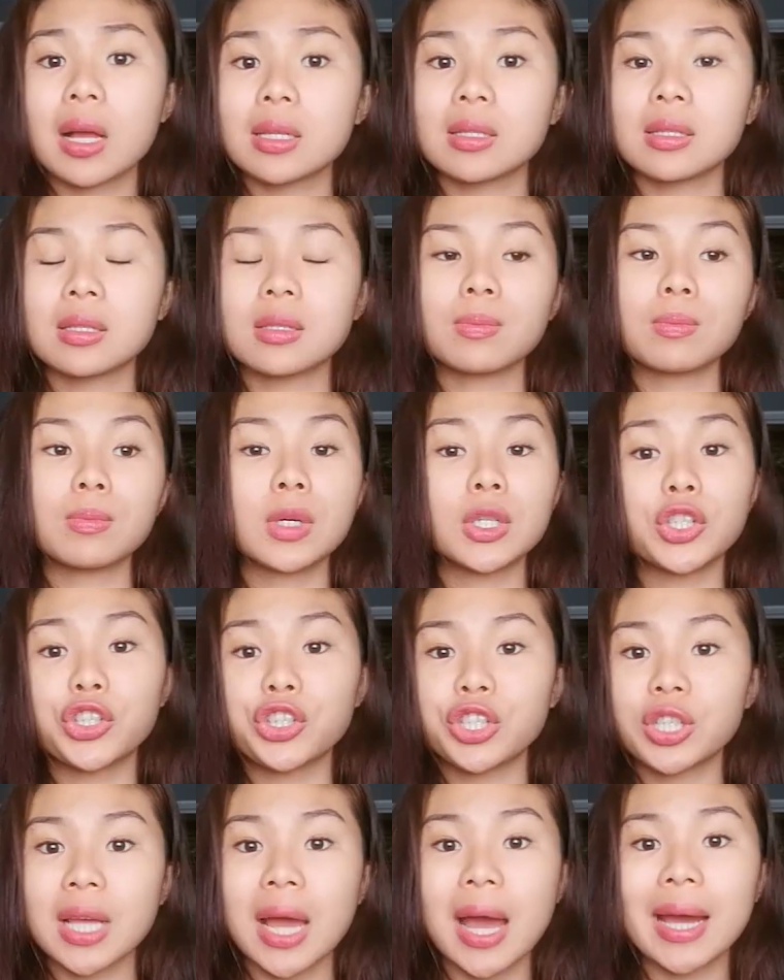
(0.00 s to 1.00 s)
as
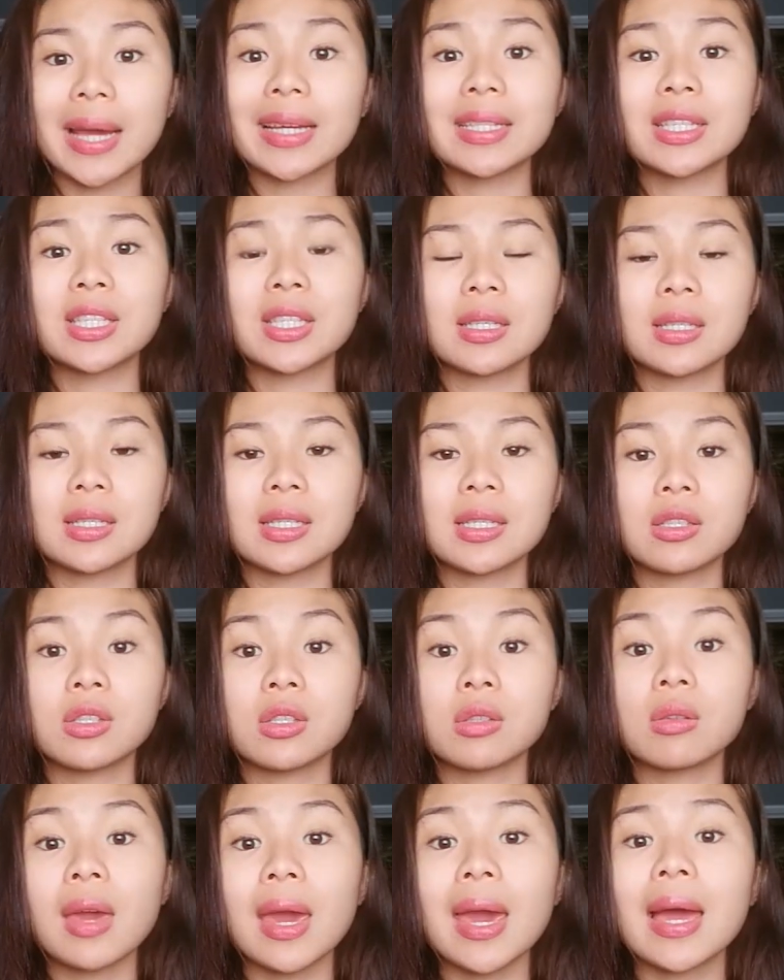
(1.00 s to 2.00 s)
much sides
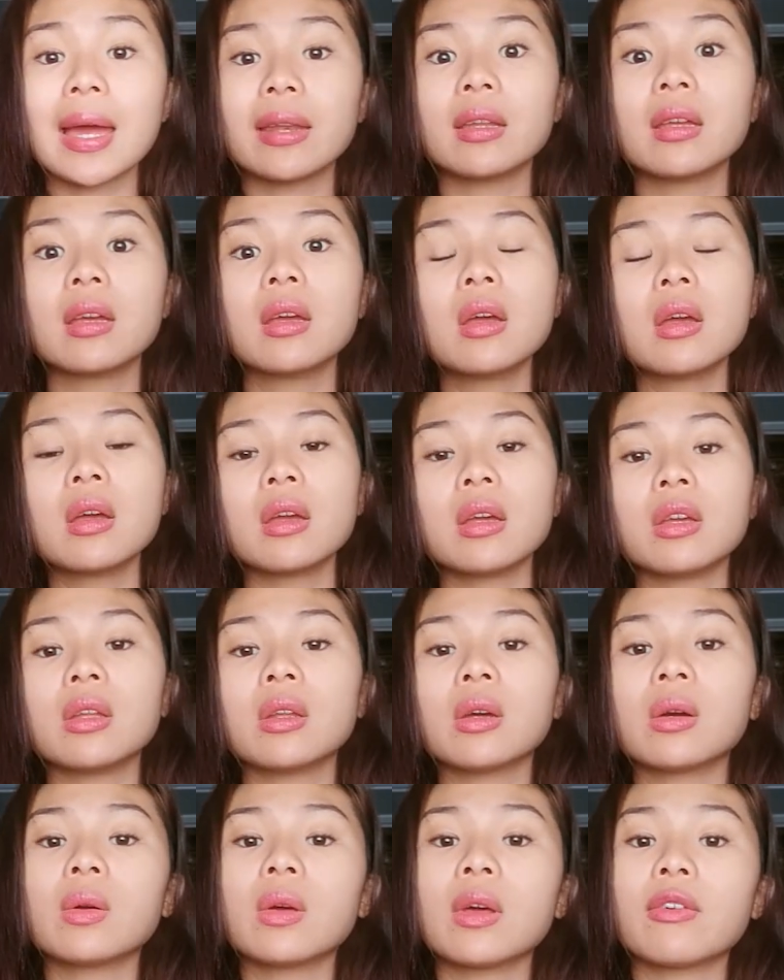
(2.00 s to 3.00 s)
as you can.
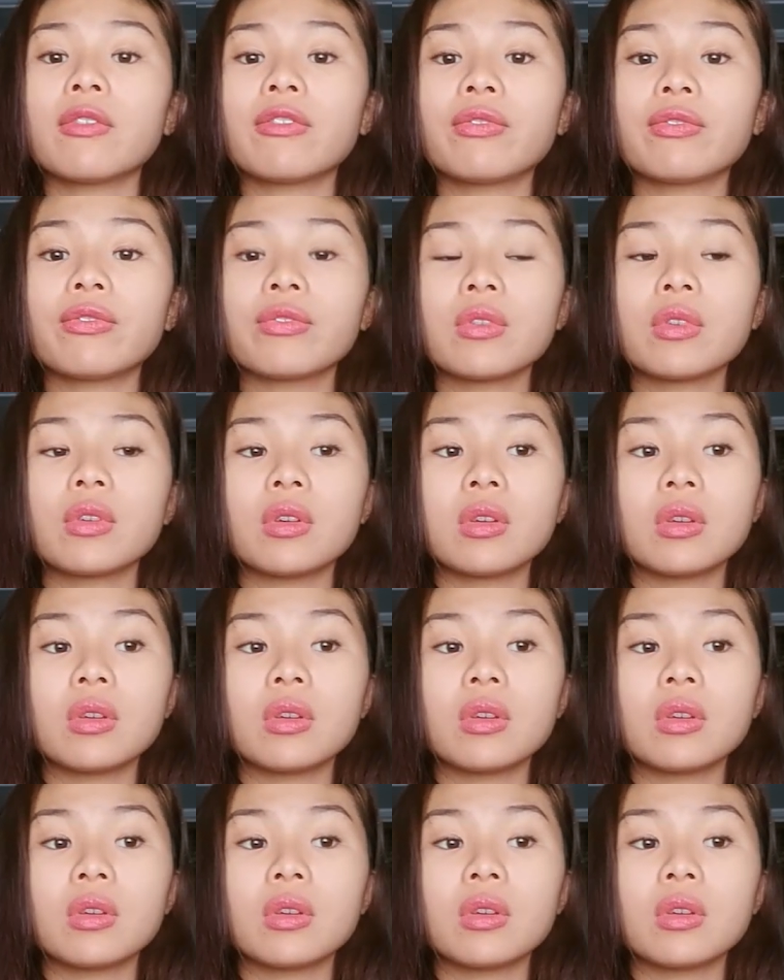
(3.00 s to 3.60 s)
If